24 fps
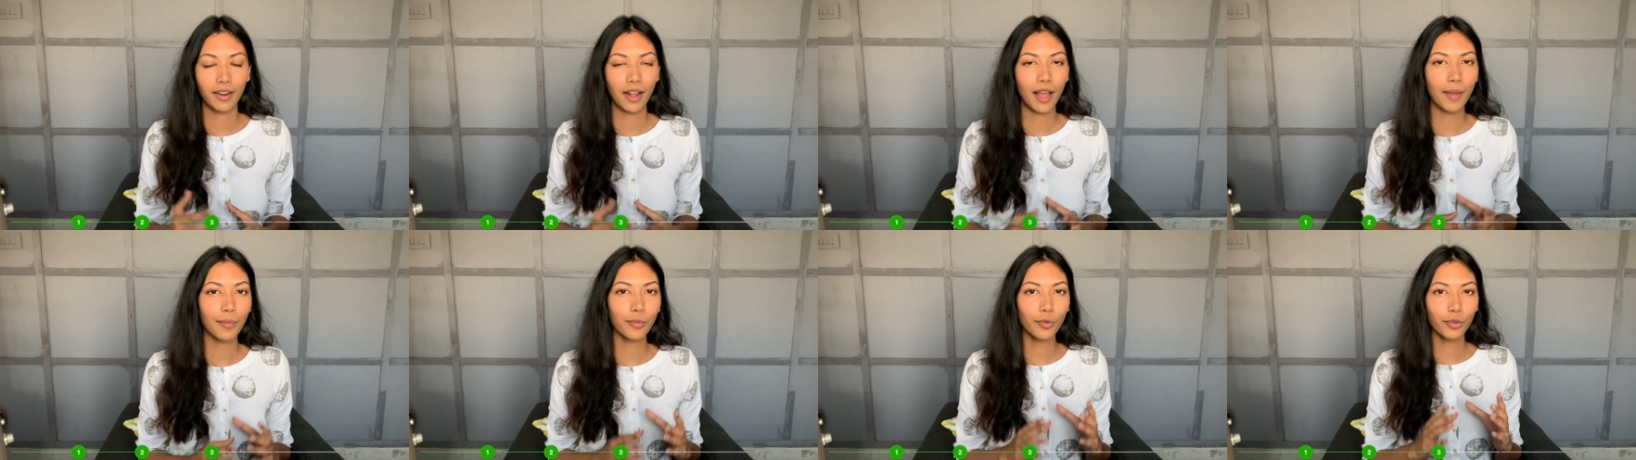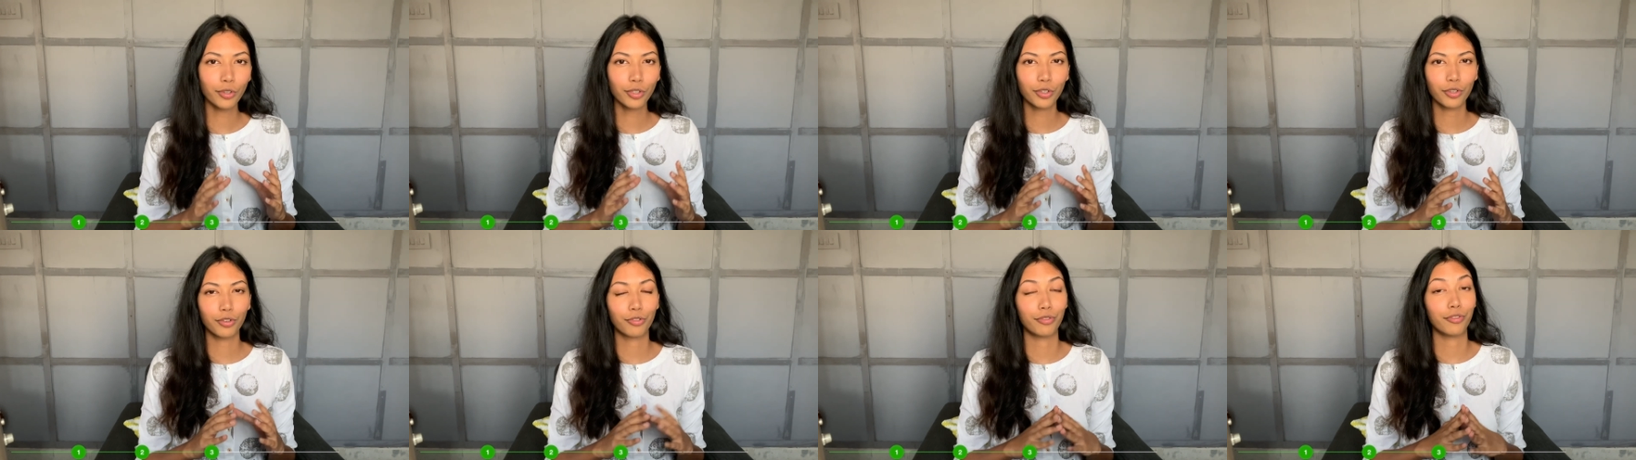I'm going
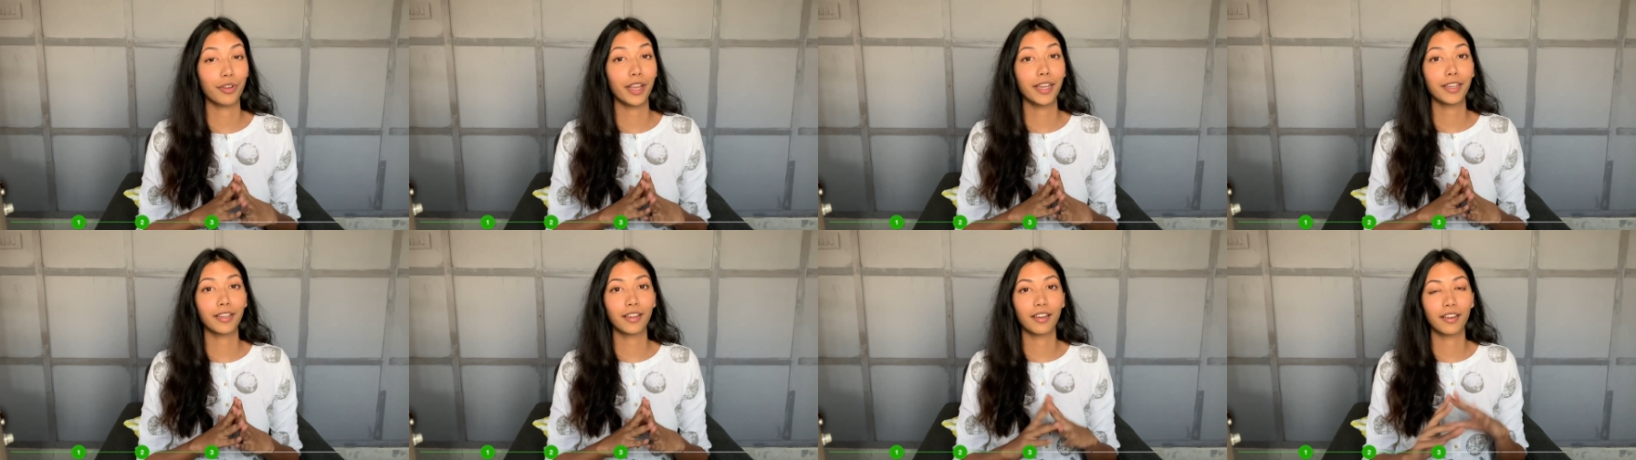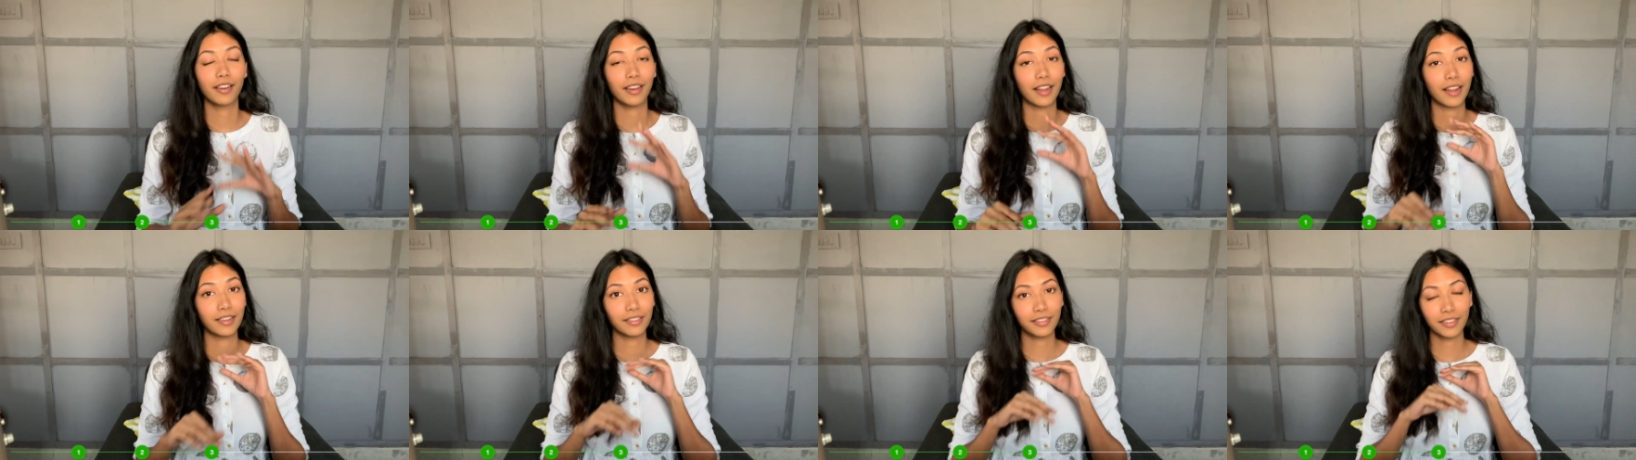to create an
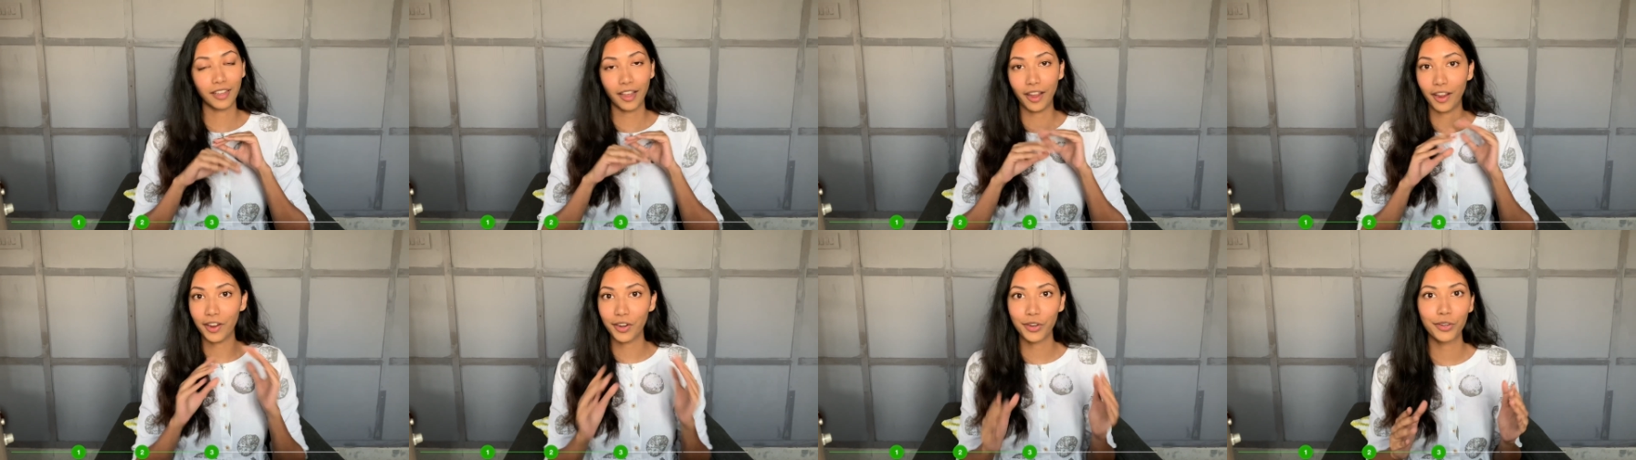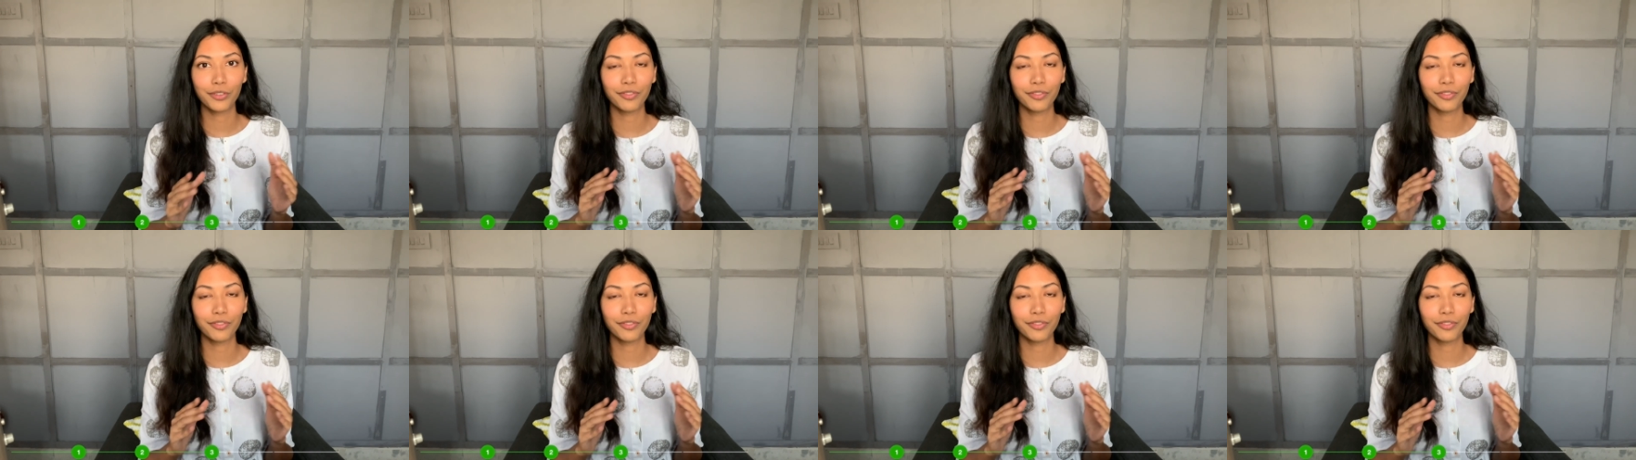entire